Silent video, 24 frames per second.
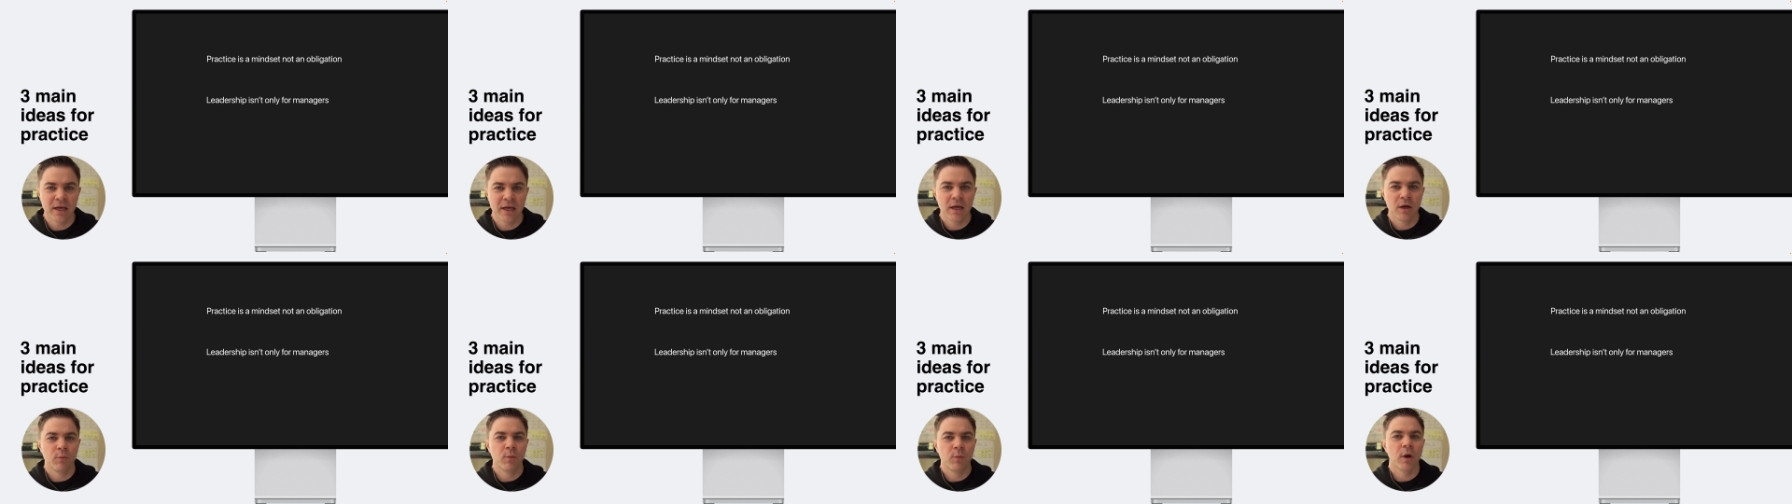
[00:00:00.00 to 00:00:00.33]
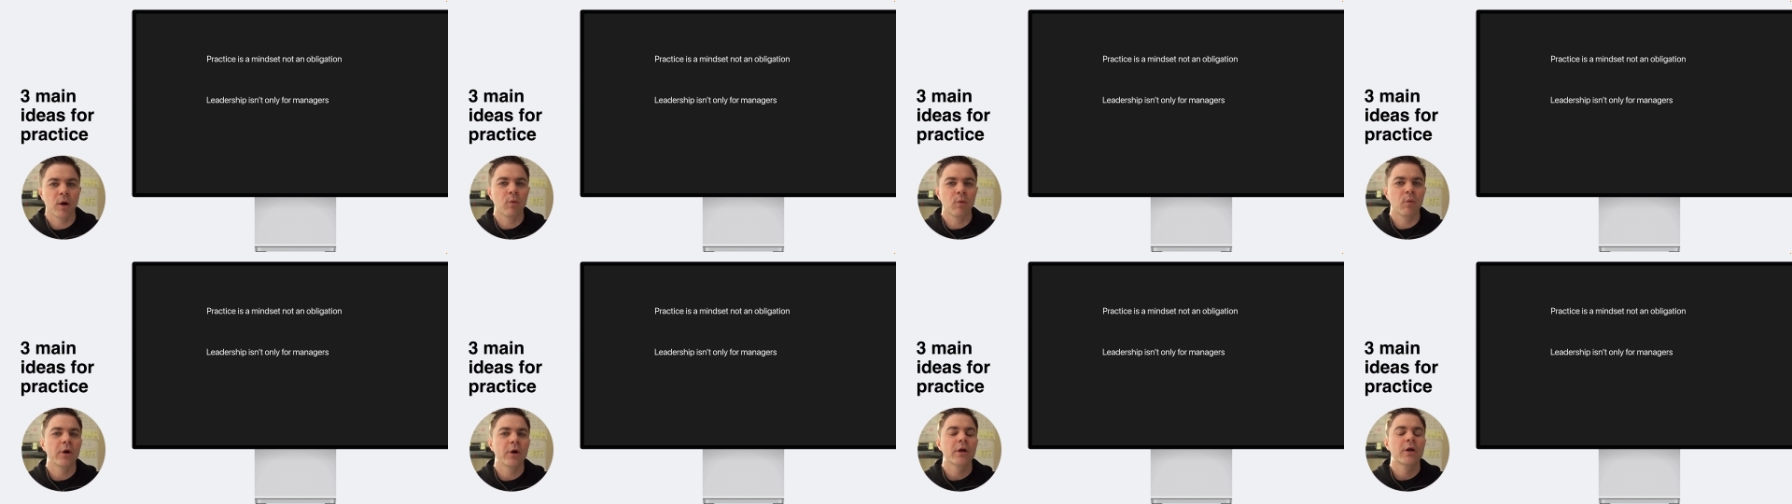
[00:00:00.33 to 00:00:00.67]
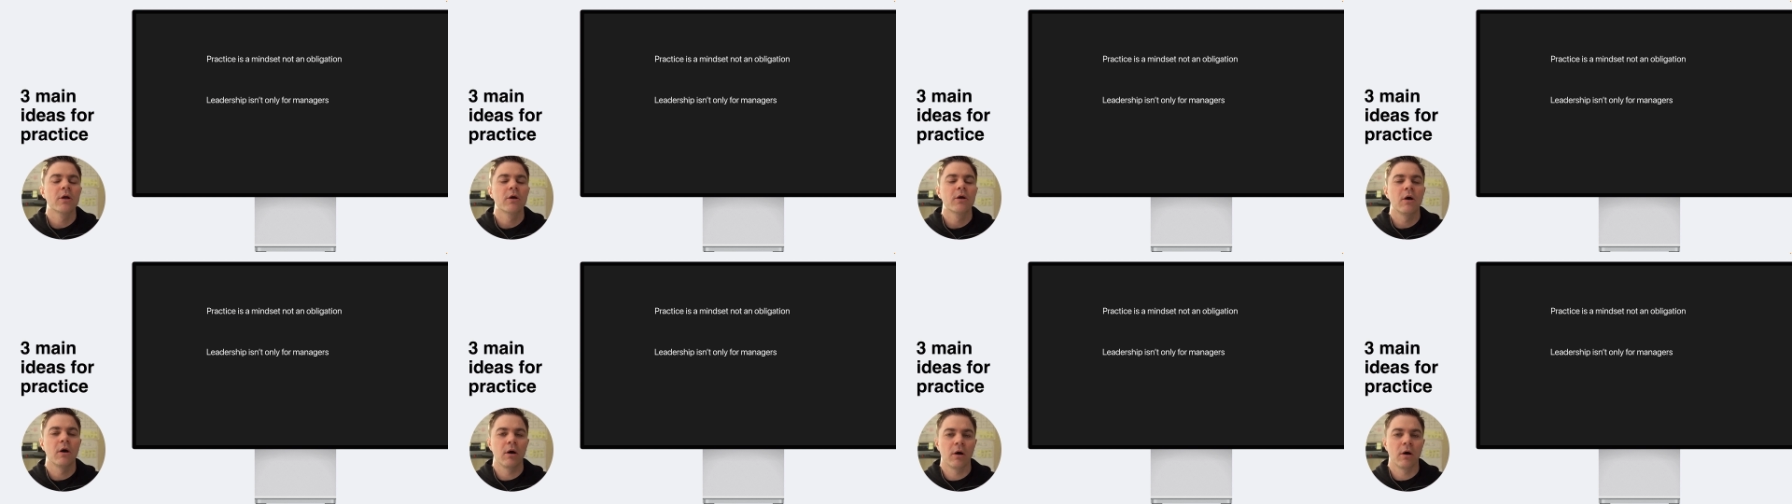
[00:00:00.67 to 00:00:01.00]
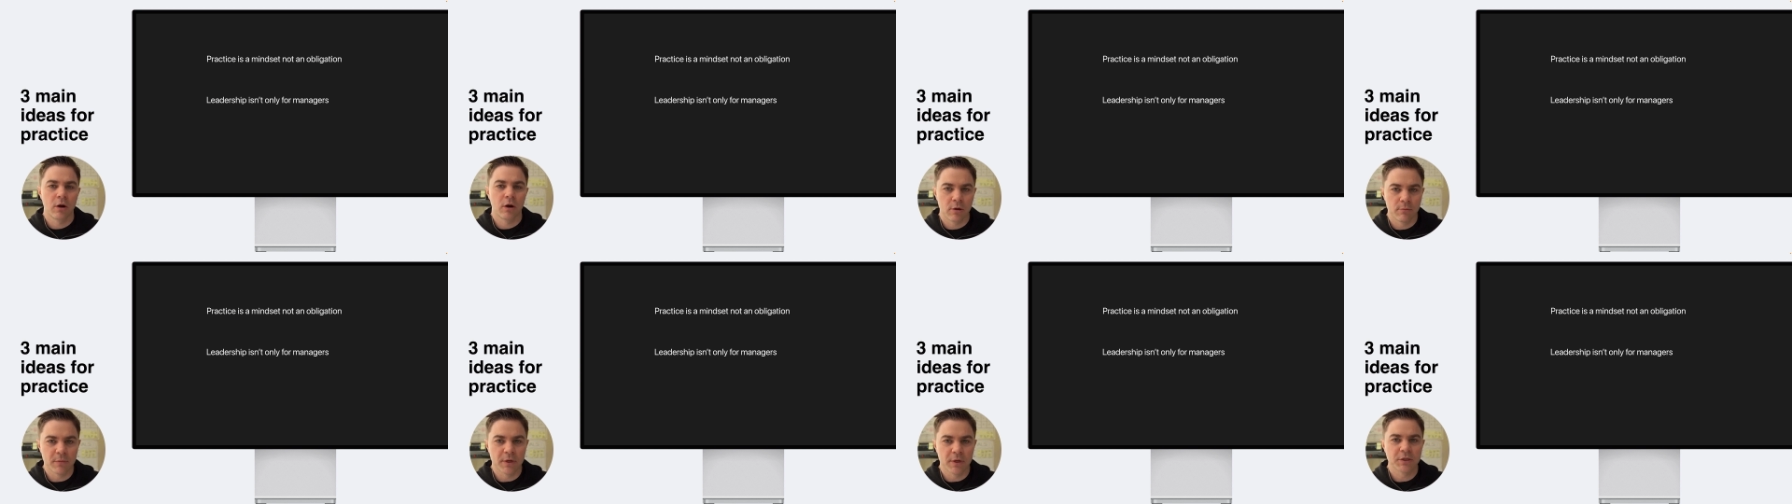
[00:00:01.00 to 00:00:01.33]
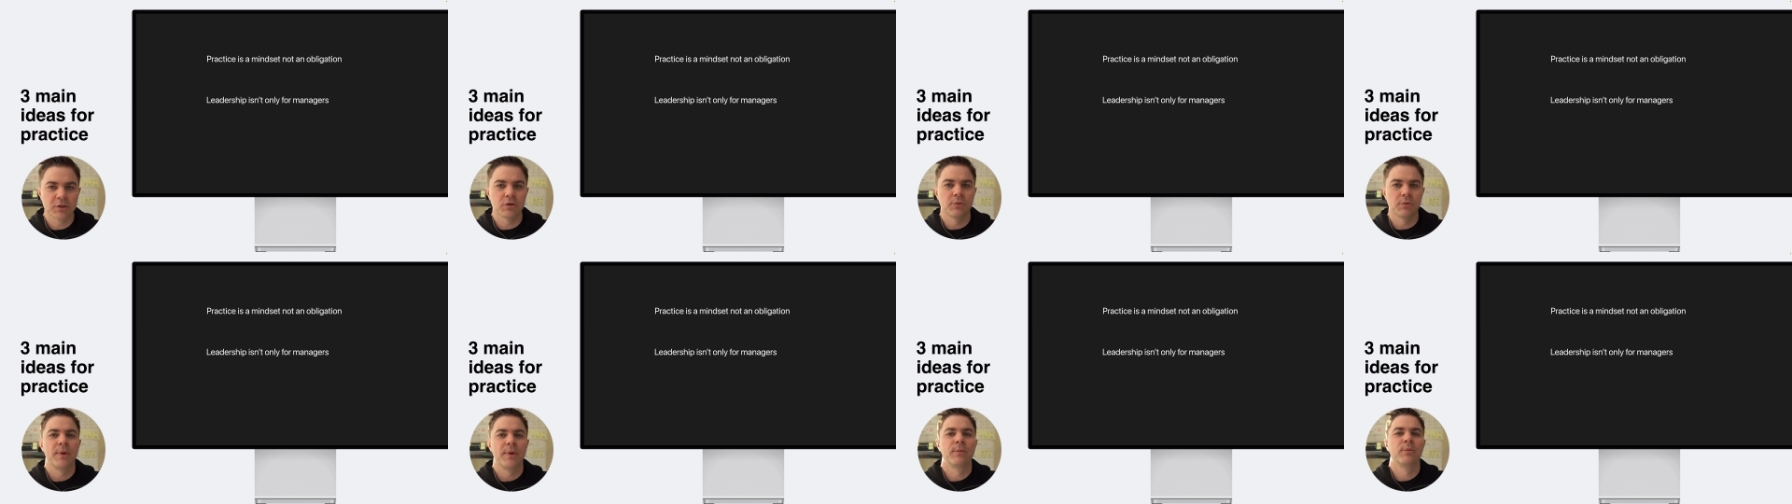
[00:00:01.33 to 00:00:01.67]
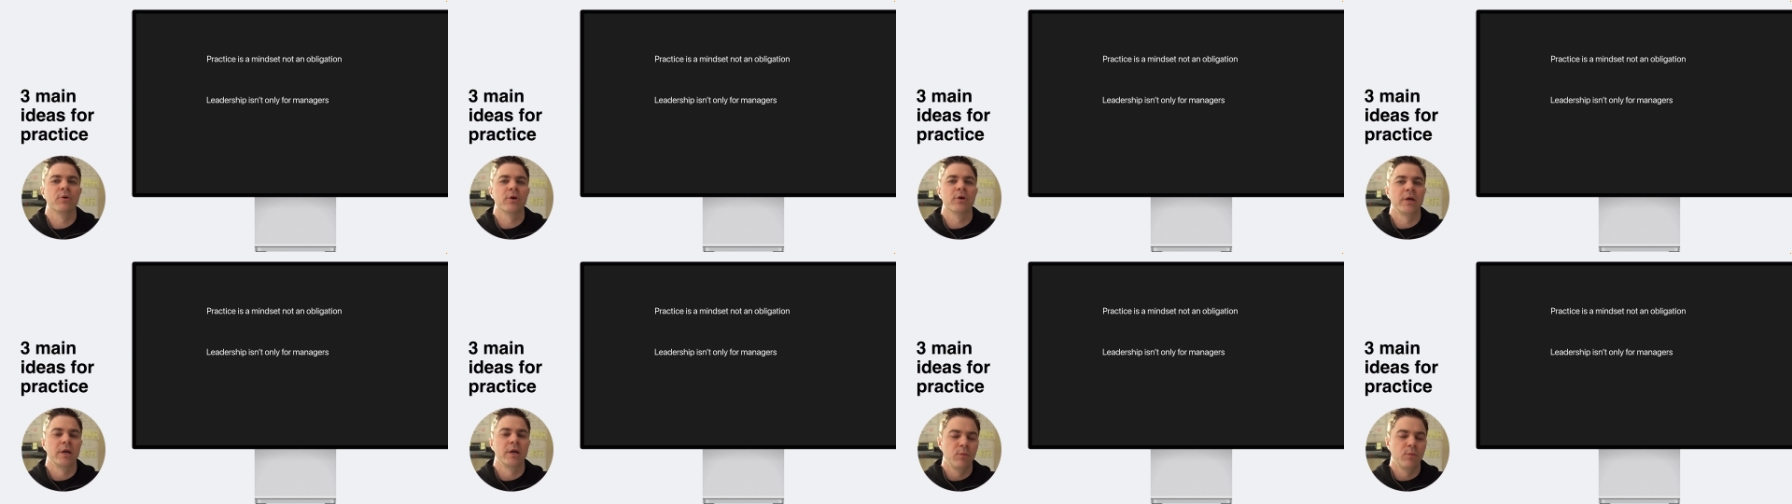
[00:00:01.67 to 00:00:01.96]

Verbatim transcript: we were working on our muscle memory,